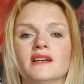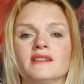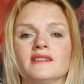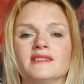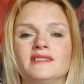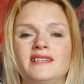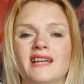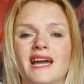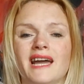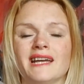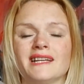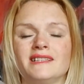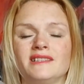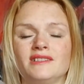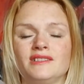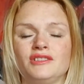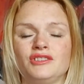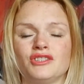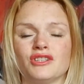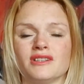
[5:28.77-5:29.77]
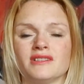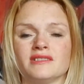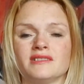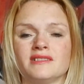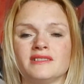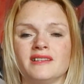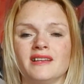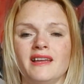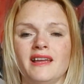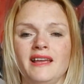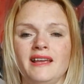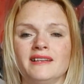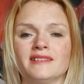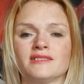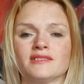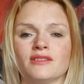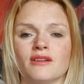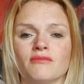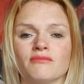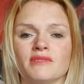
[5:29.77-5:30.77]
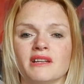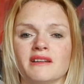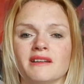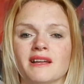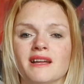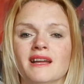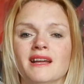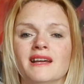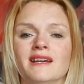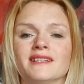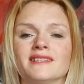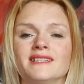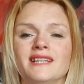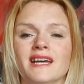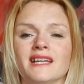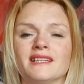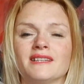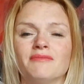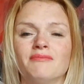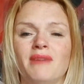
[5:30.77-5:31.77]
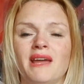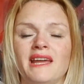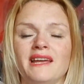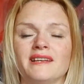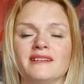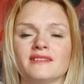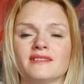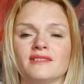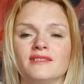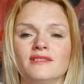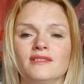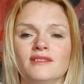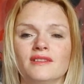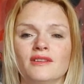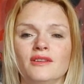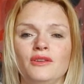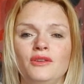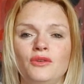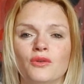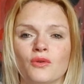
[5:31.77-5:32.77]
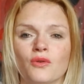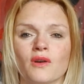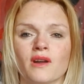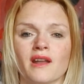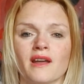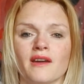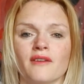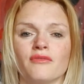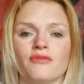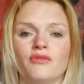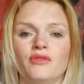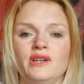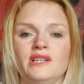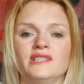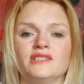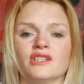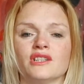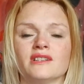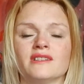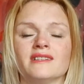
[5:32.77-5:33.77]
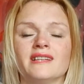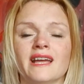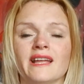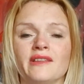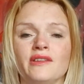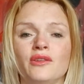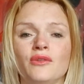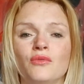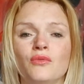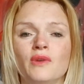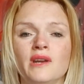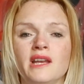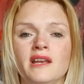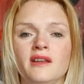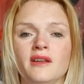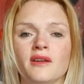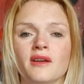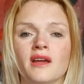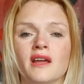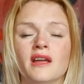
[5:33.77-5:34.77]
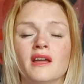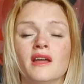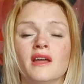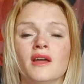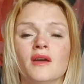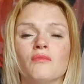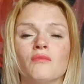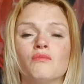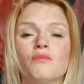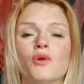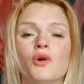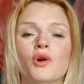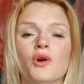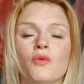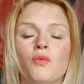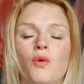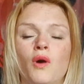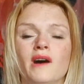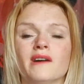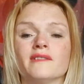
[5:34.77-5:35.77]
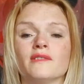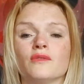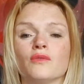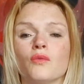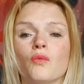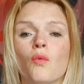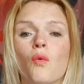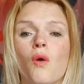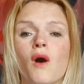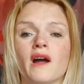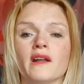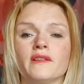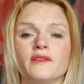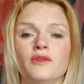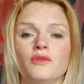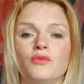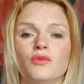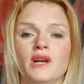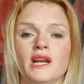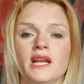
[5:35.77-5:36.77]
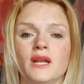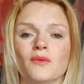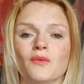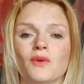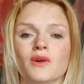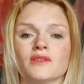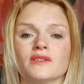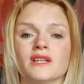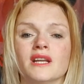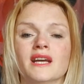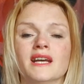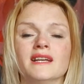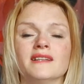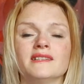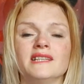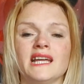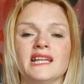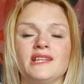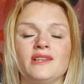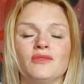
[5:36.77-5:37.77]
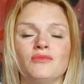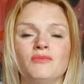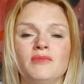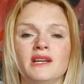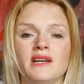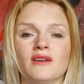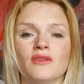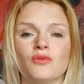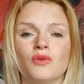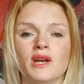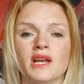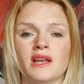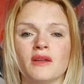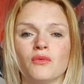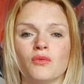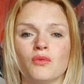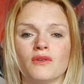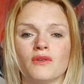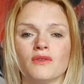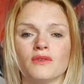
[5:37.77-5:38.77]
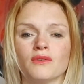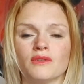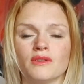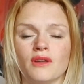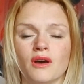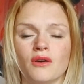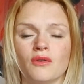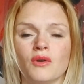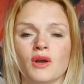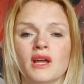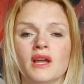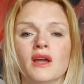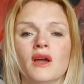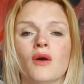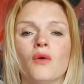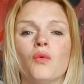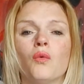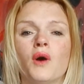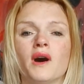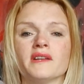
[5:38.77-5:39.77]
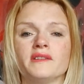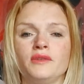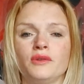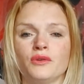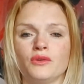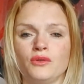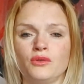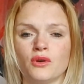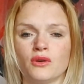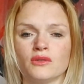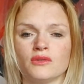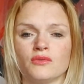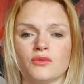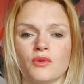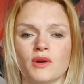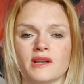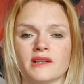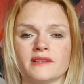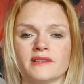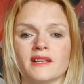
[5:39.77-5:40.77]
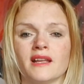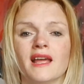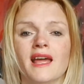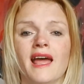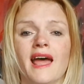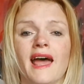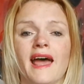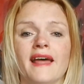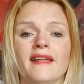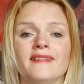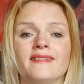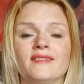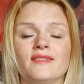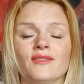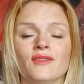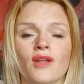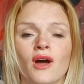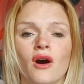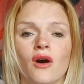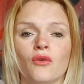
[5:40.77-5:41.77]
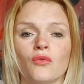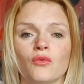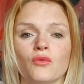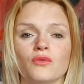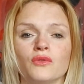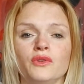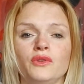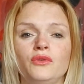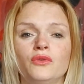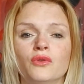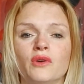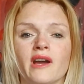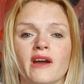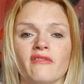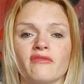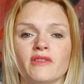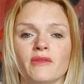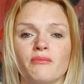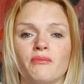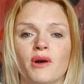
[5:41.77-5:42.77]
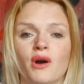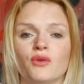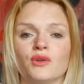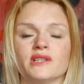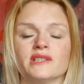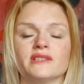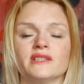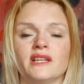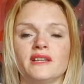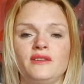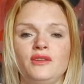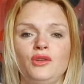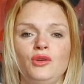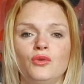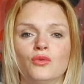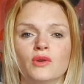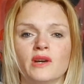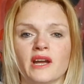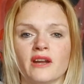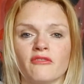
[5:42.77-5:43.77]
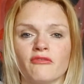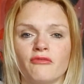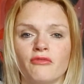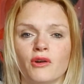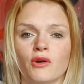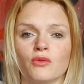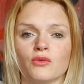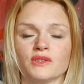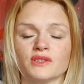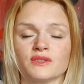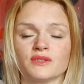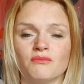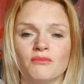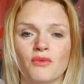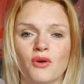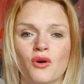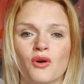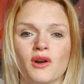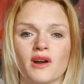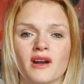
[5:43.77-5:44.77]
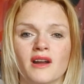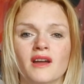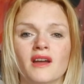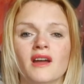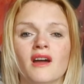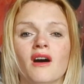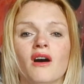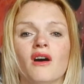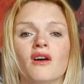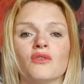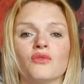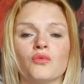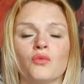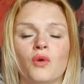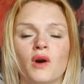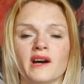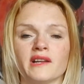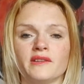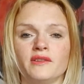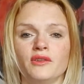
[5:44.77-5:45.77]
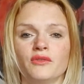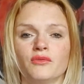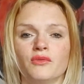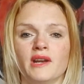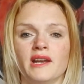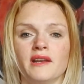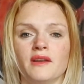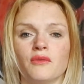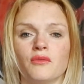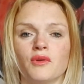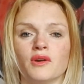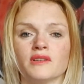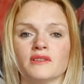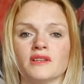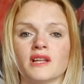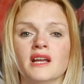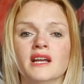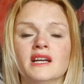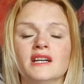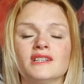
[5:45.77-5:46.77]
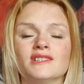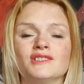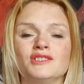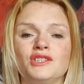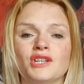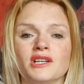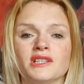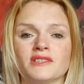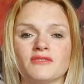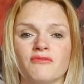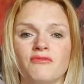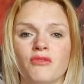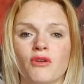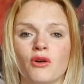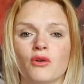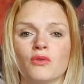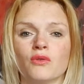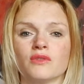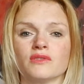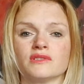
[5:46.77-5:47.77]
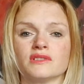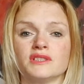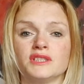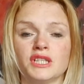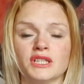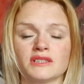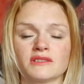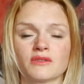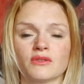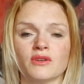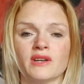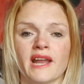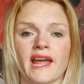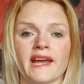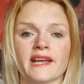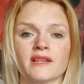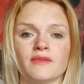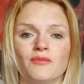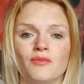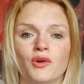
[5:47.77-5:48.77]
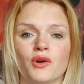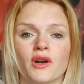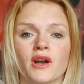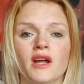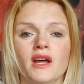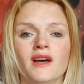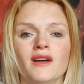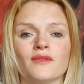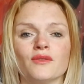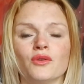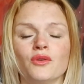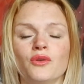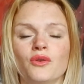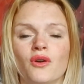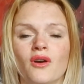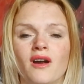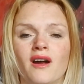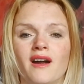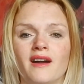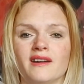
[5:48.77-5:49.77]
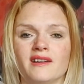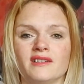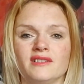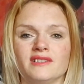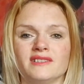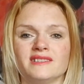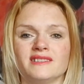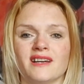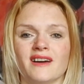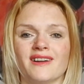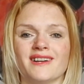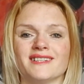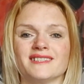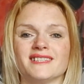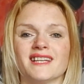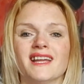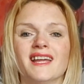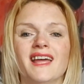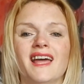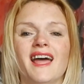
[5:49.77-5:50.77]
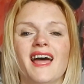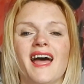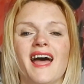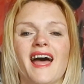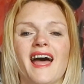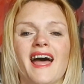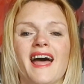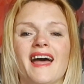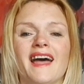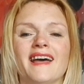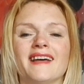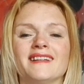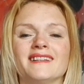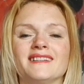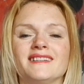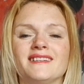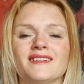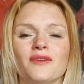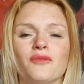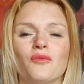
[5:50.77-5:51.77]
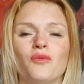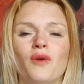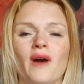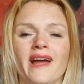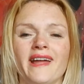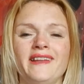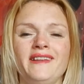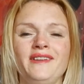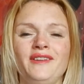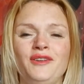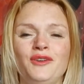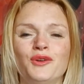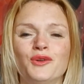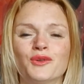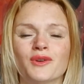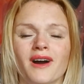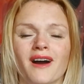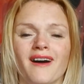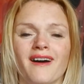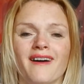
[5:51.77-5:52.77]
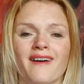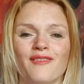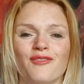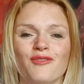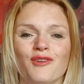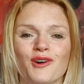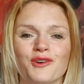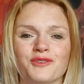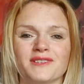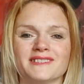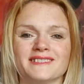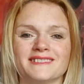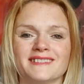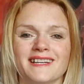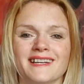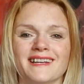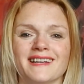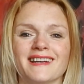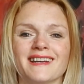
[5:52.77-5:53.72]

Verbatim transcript: That just is something that makes your life richer, that you really more want what you really want, that you really know what you don't want. And now you have the power that you can focus more on what you really want. Just focus, just connect more to your heart desires. And when you are focusing